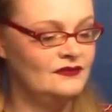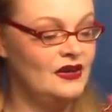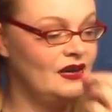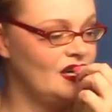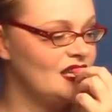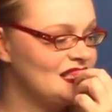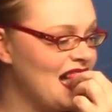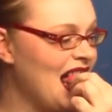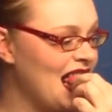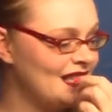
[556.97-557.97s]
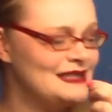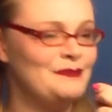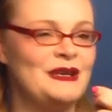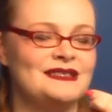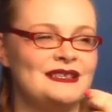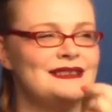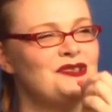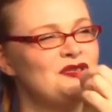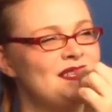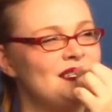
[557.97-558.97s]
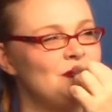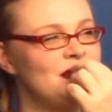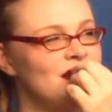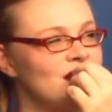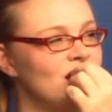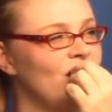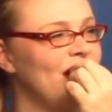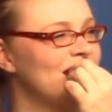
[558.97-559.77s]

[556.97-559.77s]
very interesting. Species. I should say species, not